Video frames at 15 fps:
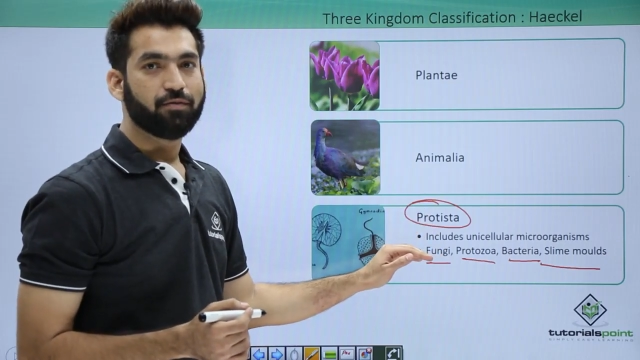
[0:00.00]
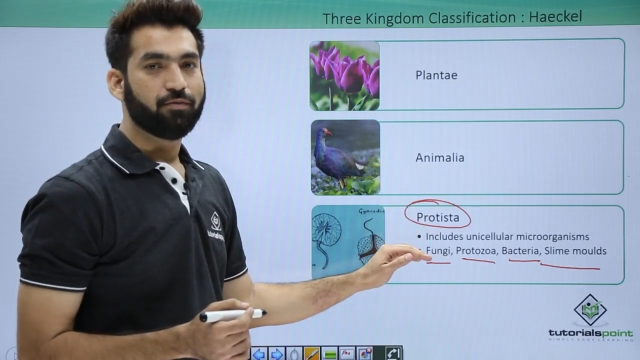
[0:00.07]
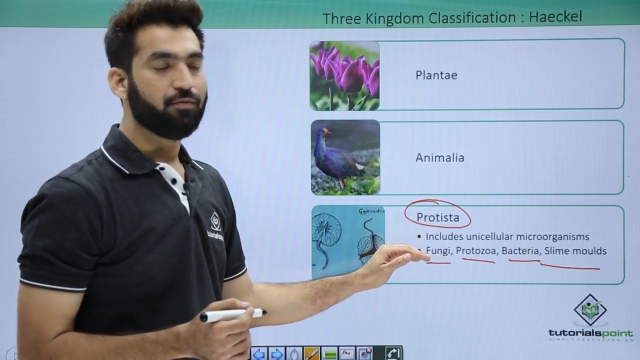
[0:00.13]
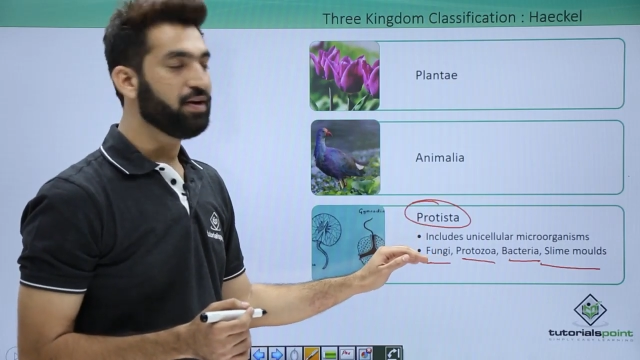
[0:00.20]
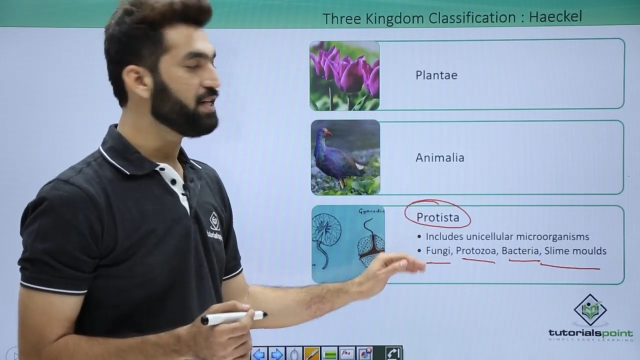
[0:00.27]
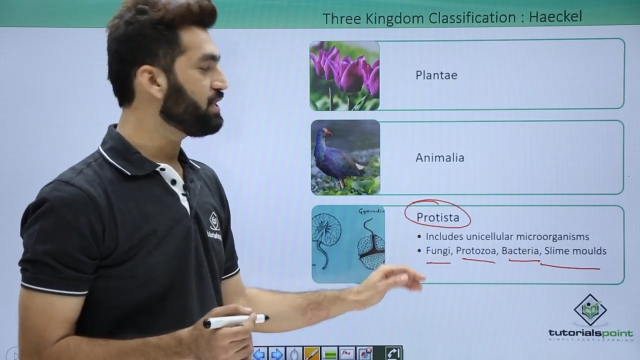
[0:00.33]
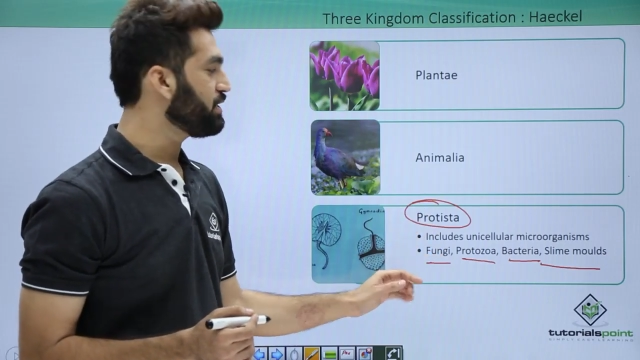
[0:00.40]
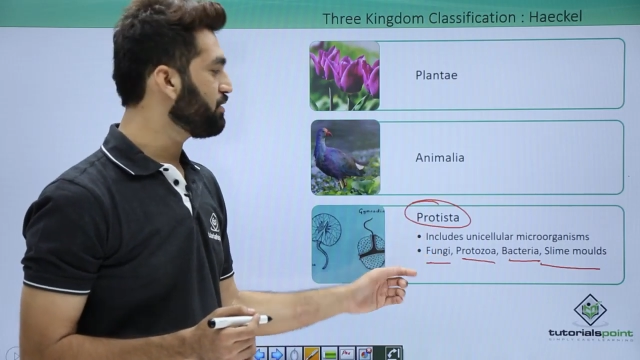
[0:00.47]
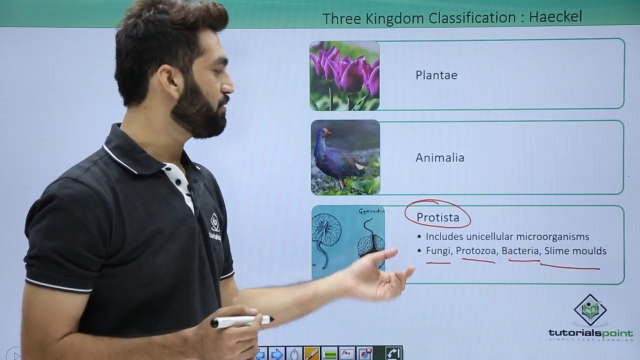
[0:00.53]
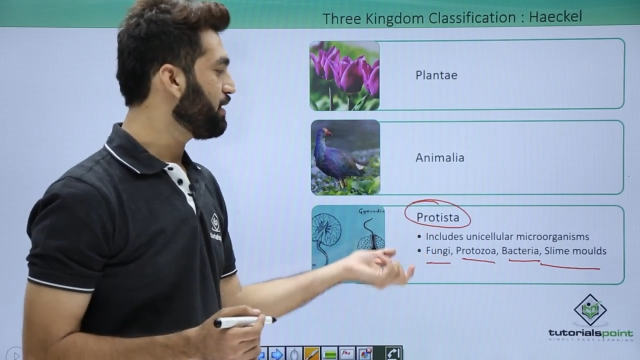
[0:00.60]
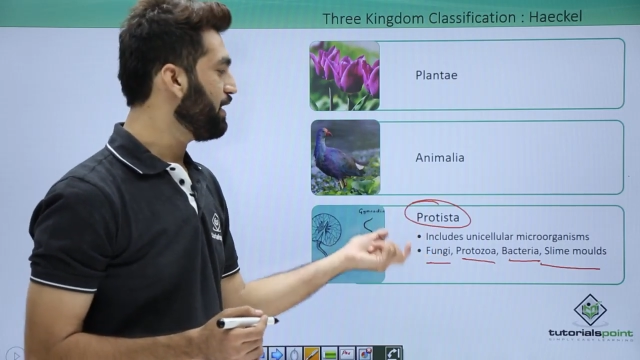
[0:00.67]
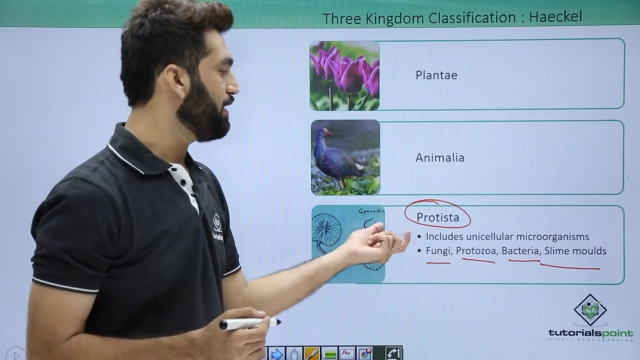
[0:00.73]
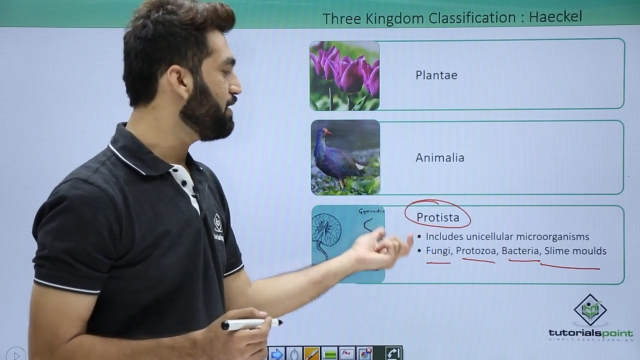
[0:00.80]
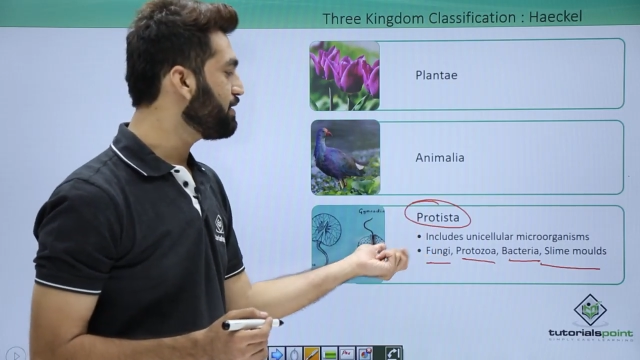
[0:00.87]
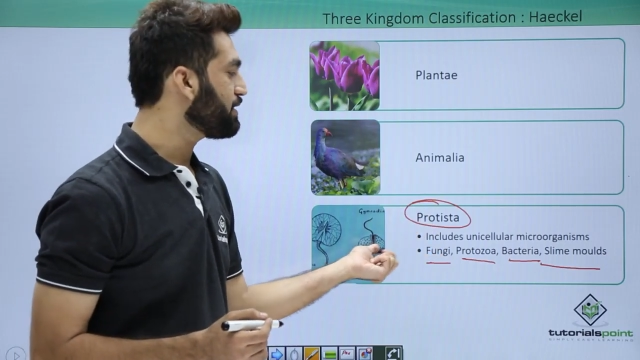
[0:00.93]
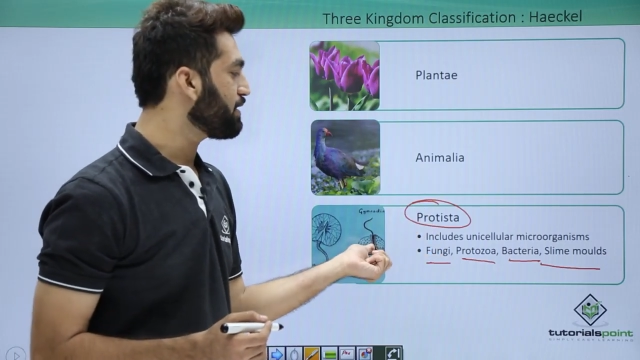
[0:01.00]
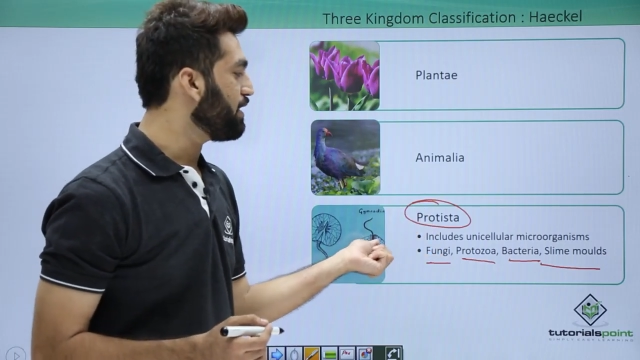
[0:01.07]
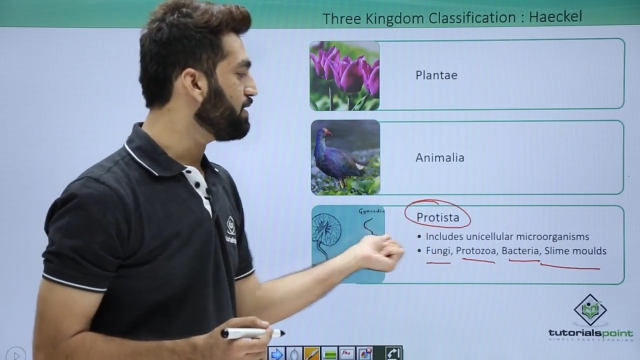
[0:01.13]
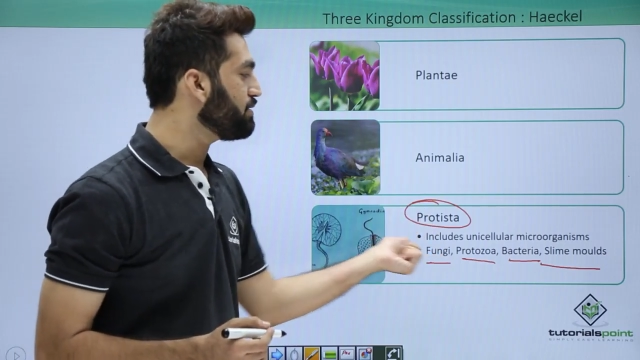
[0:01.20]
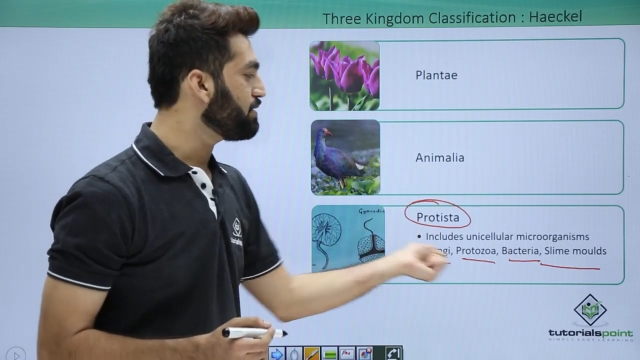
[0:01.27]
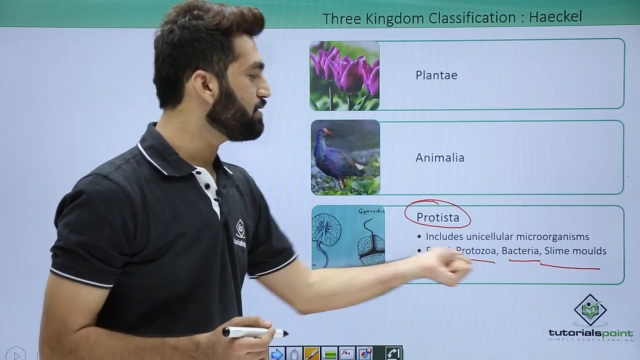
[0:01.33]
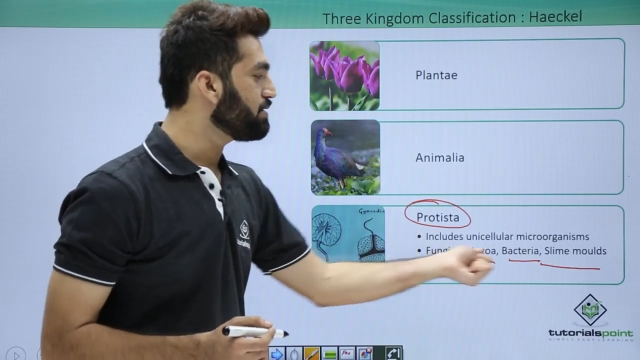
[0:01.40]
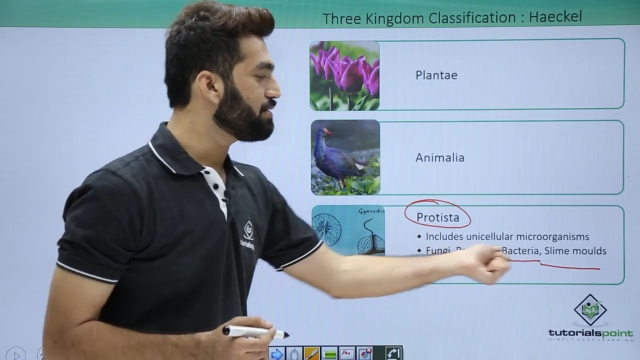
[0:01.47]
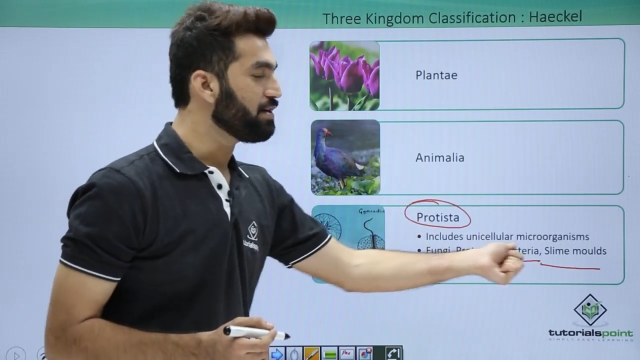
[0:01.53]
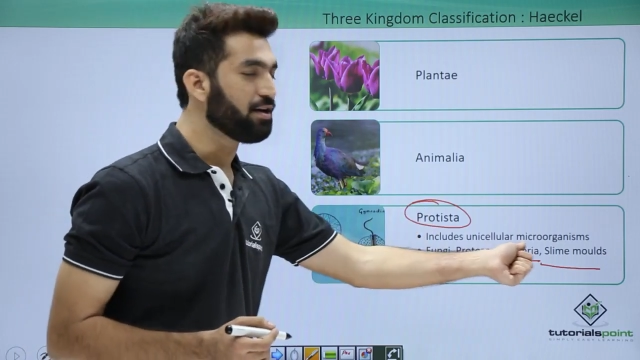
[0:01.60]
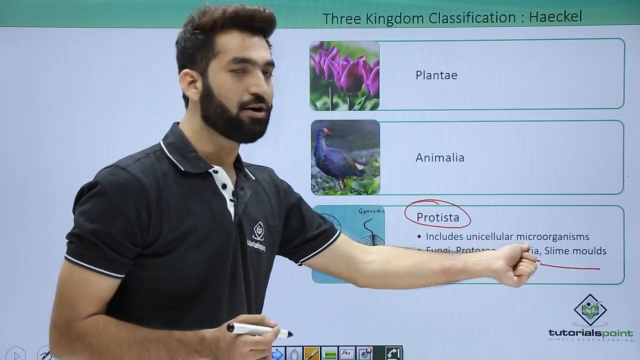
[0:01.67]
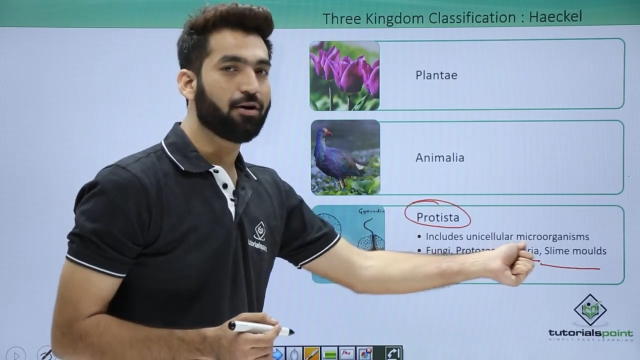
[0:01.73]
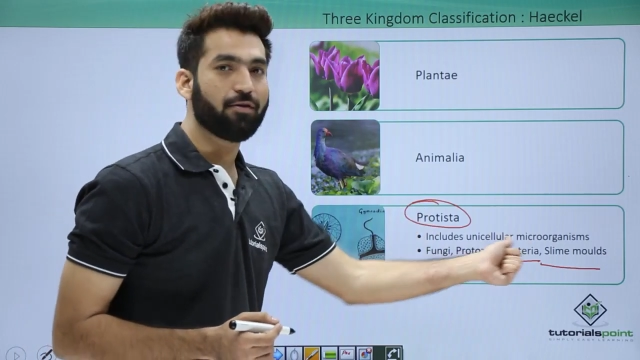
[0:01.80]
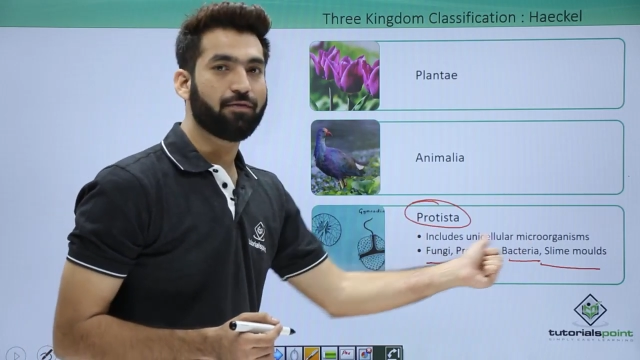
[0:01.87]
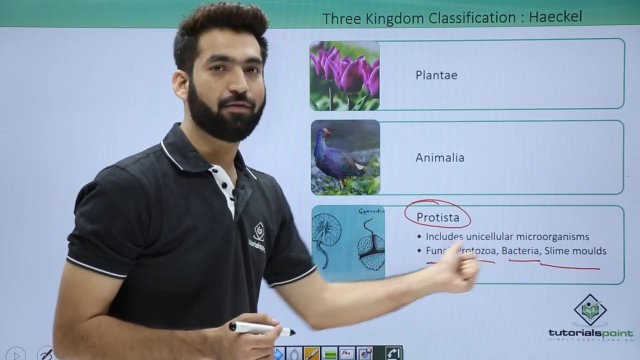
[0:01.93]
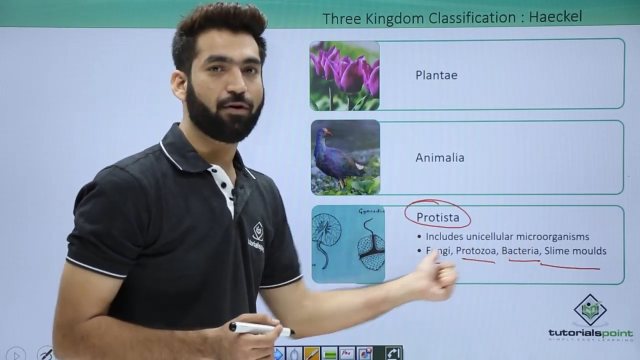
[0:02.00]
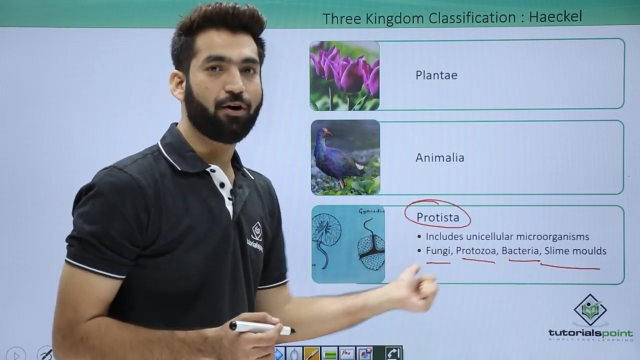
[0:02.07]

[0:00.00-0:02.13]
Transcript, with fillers: which is consisting of